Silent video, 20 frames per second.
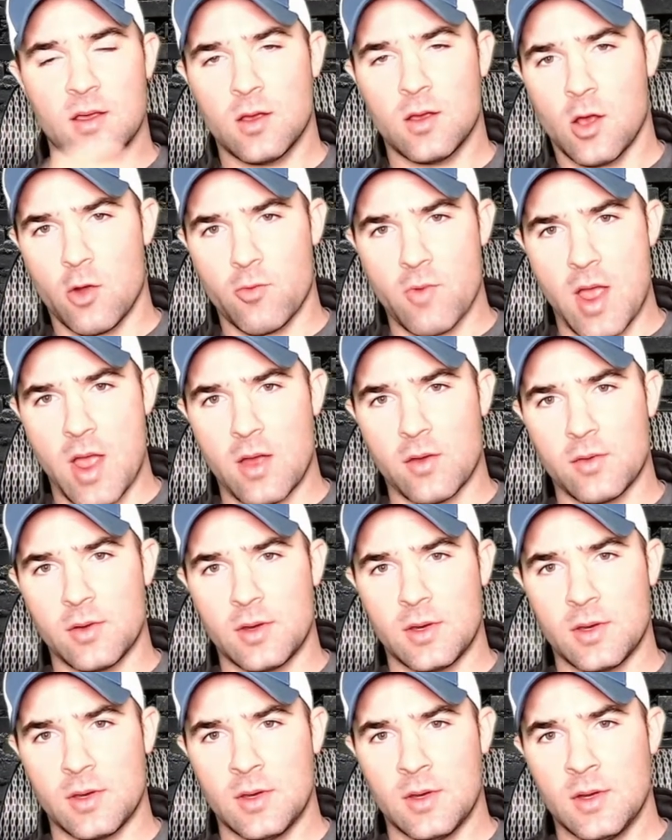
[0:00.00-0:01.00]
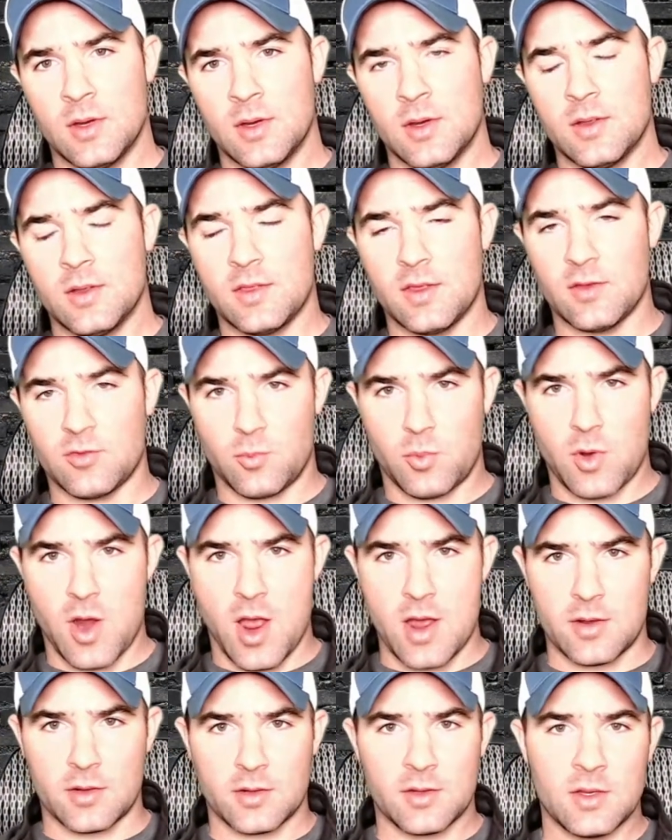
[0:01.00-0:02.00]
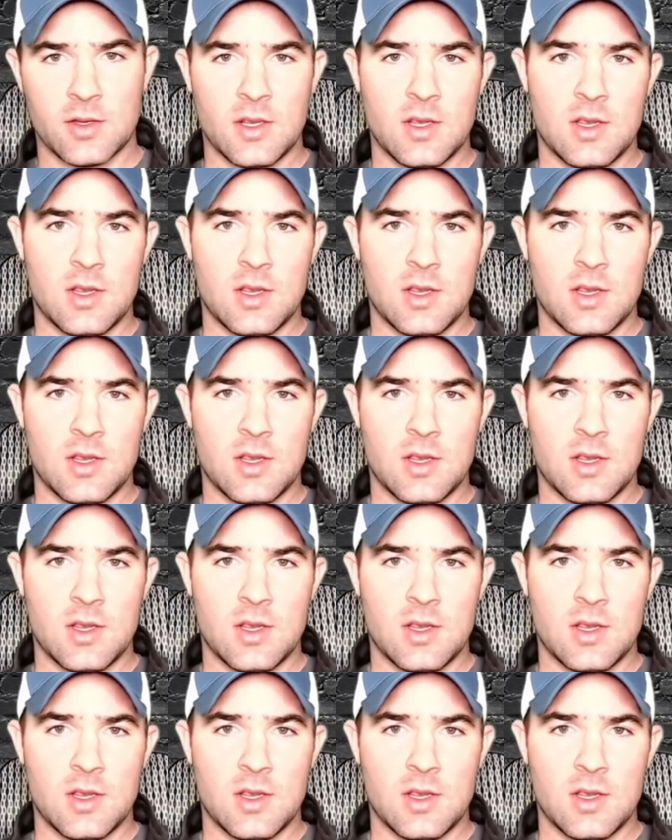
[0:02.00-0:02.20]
around this product.